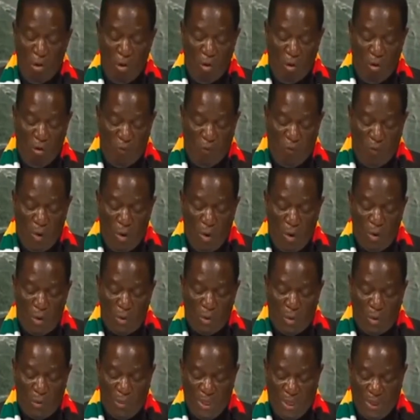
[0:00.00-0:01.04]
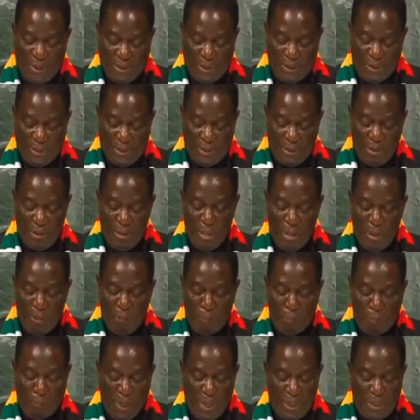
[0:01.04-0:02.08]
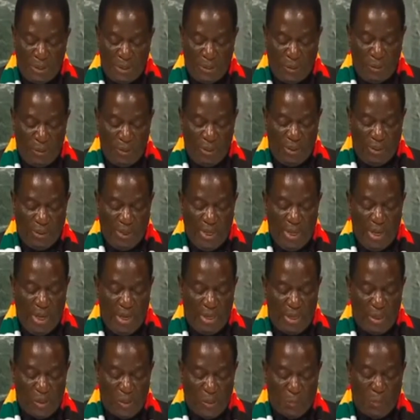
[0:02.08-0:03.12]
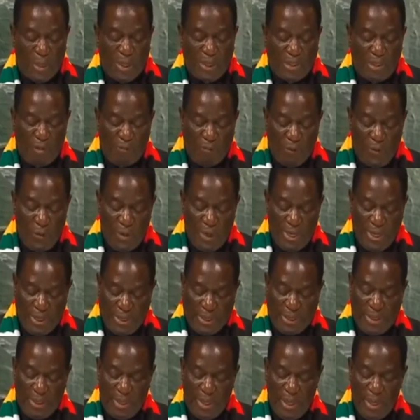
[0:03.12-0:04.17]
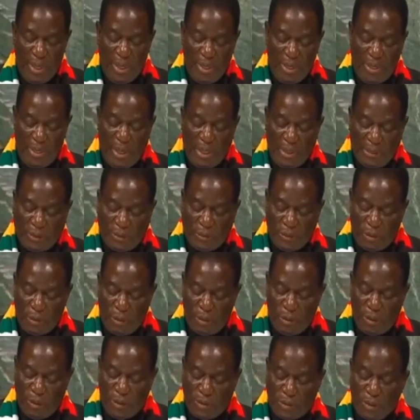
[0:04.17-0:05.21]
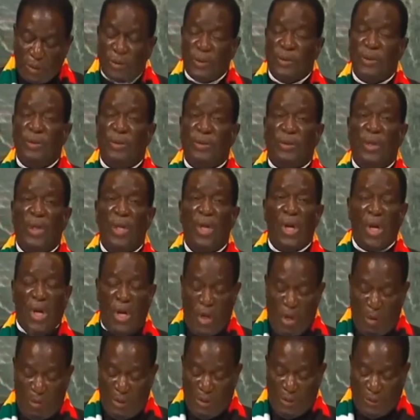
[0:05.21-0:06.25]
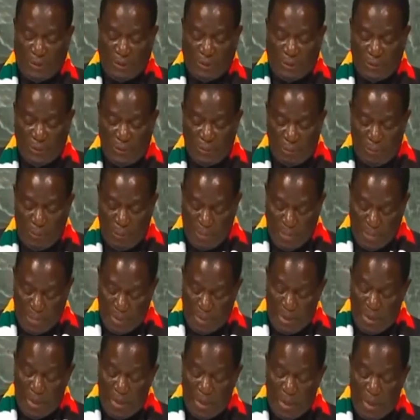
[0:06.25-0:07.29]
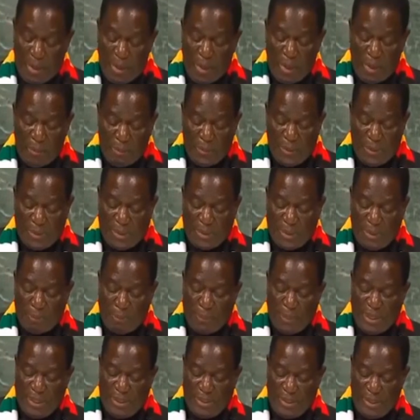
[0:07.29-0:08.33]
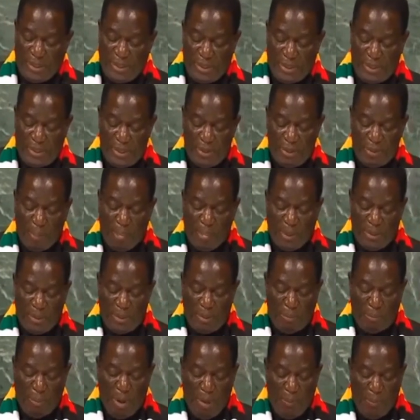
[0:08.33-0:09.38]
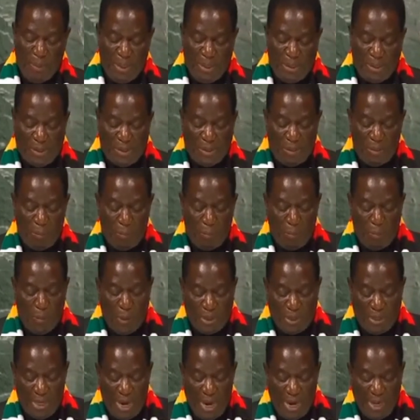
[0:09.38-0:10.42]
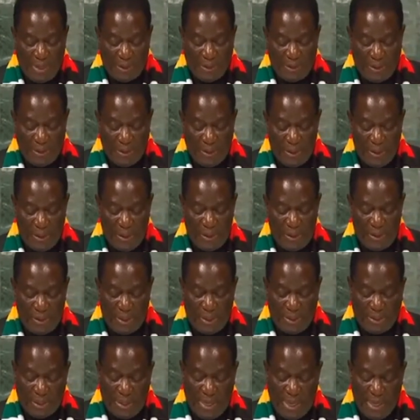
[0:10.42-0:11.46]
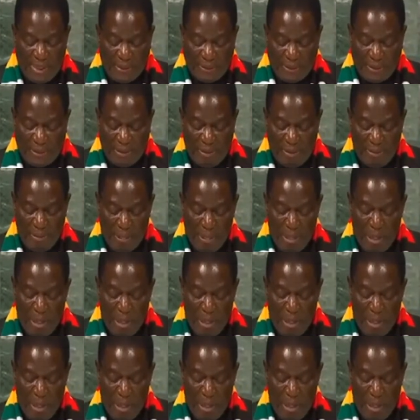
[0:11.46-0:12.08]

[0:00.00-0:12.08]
of all communities based on their respective unique natural resources endowments. Mr. President, Zimbabwe is modernizing, industrializing,